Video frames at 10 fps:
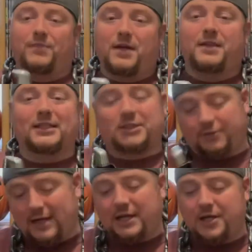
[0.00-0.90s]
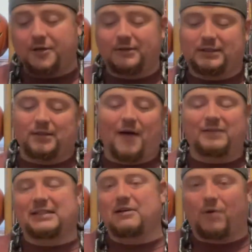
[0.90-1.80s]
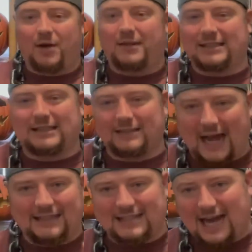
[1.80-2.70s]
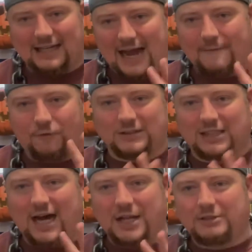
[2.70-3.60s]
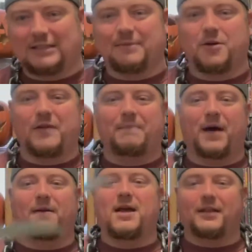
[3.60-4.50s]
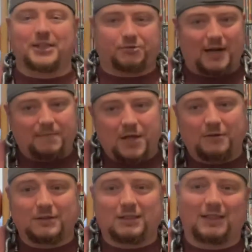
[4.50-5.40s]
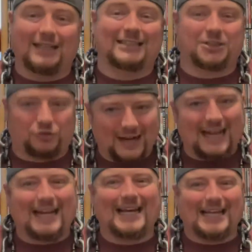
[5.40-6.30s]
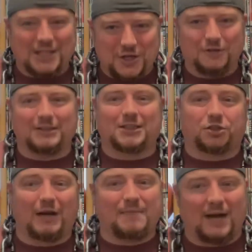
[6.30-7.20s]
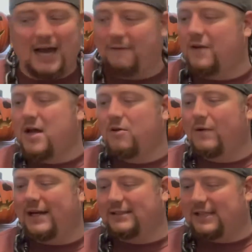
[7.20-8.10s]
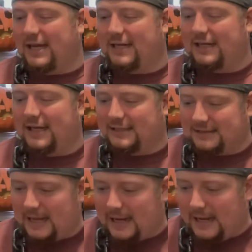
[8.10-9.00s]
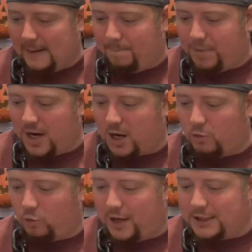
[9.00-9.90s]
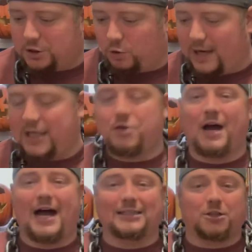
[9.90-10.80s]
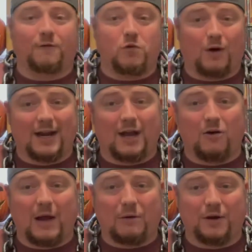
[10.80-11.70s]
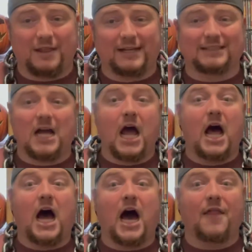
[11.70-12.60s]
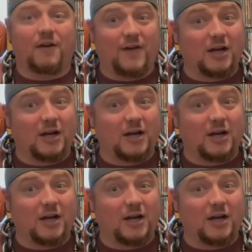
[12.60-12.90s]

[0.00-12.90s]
the screen used, obviously, this exact knife was not used in the movie, but the screen used, the screen used scream knife, which is, it, it is a uh, buck 120, you guys, so if you want to go get one of these, uh, they're very